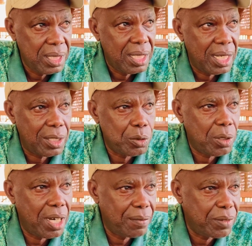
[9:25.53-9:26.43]
and you
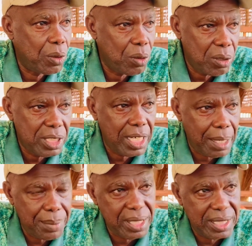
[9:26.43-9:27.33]
have all the
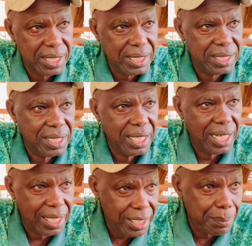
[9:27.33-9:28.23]
abilities
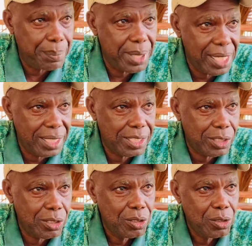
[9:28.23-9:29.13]
and the brains
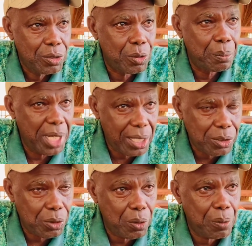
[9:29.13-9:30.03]
to make
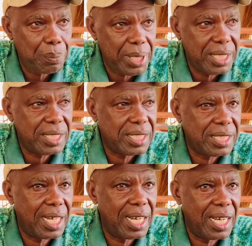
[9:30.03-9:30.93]
sure places
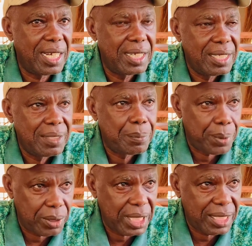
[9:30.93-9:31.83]
are
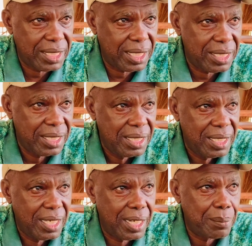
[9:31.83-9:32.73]
protected
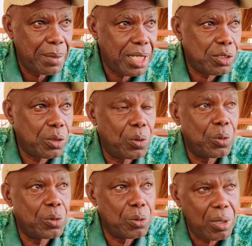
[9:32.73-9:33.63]
and make sure
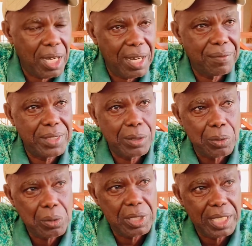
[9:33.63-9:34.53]
you have the
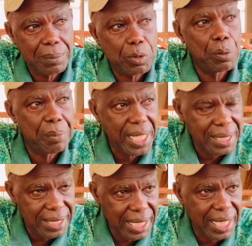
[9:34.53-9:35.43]
good name, to
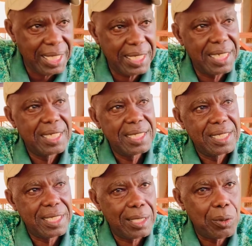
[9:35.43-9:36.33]
maintain
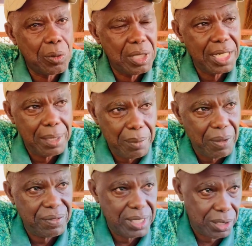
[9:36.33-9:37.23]
the good name
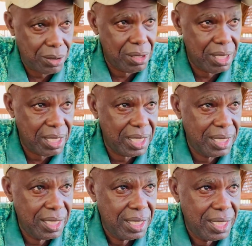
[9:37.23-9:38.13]
of this country
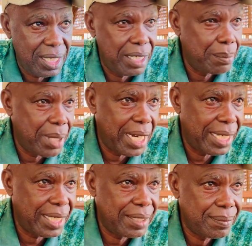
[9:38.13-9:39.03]
in
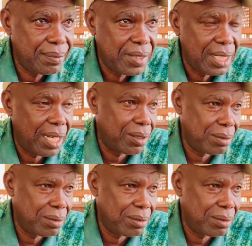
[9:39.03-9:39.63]
birding and,